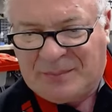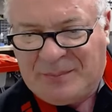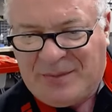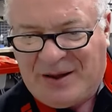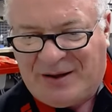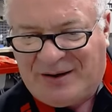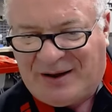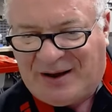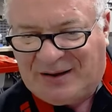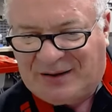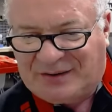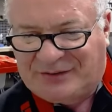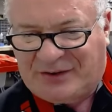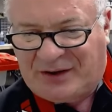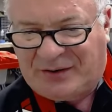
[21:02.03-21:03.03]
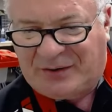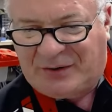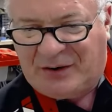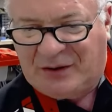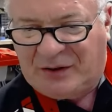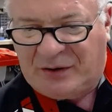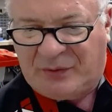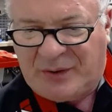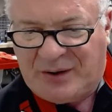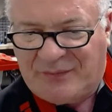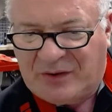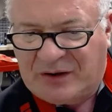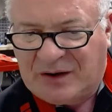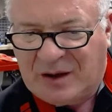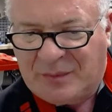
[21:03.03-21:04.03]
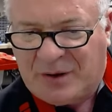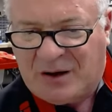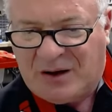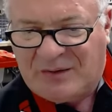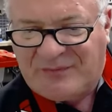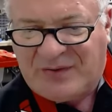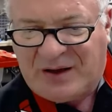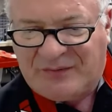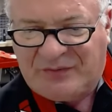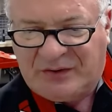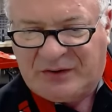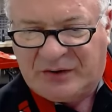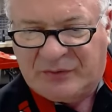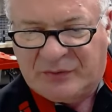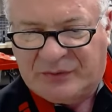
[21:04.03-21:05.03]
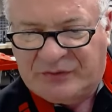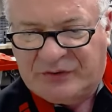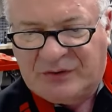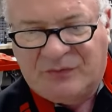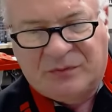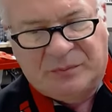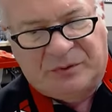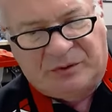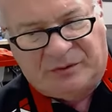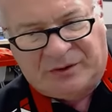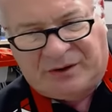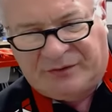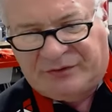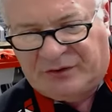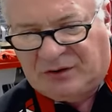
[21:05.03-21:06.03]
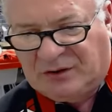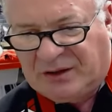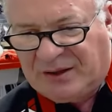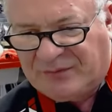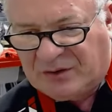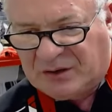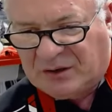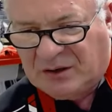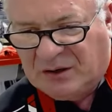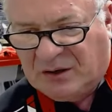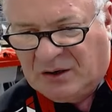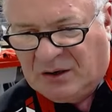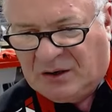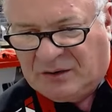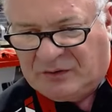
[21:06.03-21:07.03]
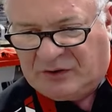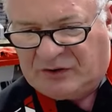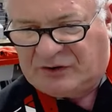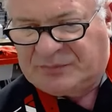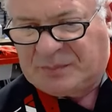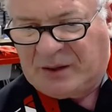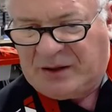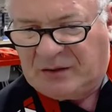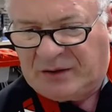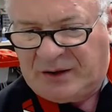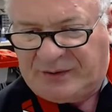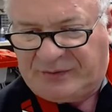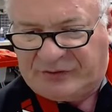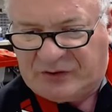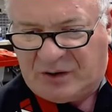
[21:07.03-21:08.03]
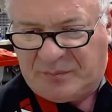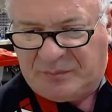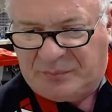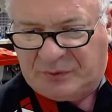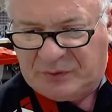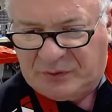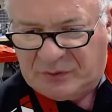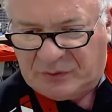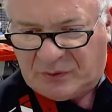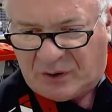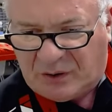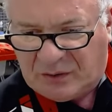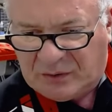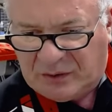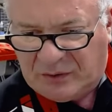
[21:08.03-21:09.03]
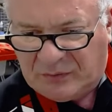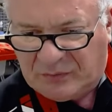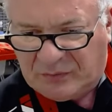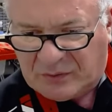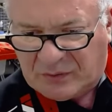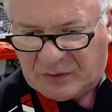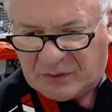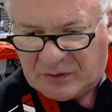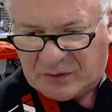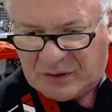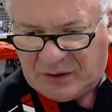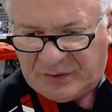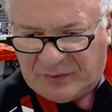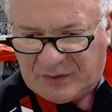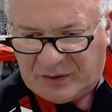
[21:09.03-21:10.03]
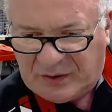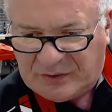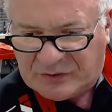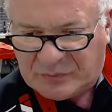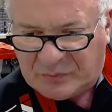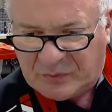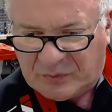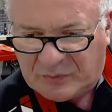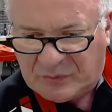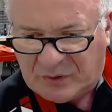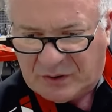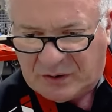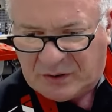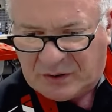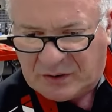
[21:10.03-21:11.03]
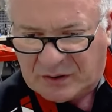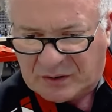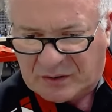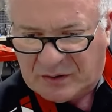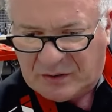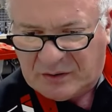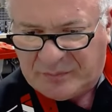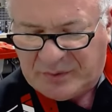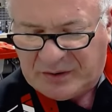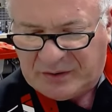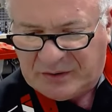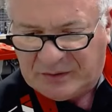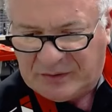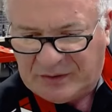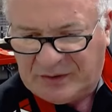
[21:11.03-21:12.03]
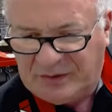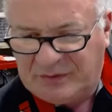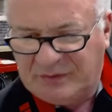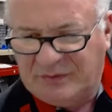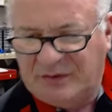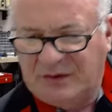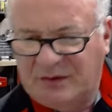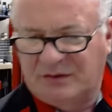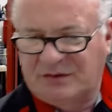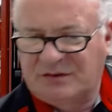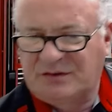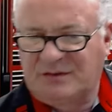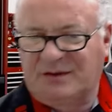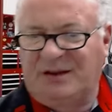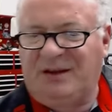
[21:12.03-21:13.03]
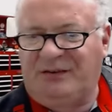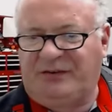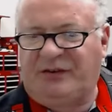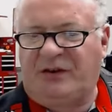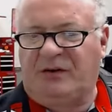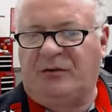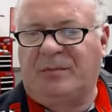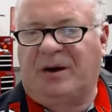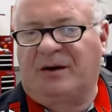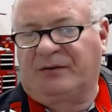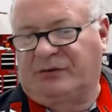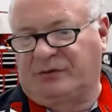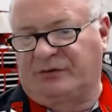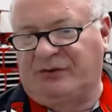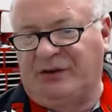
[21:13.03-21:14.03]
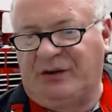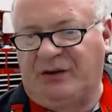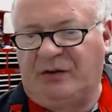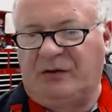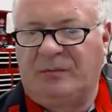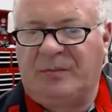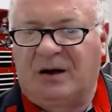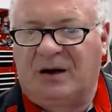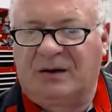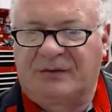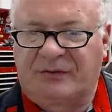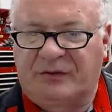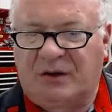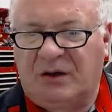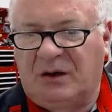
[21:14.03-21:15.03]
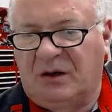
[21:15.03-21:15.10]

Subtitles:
Med Alexander. Hello, I have a Yamaha 550 Grizzly from 2011. The display lights up blue all over and the engine won't run. Could it be this ECU box or CDU box?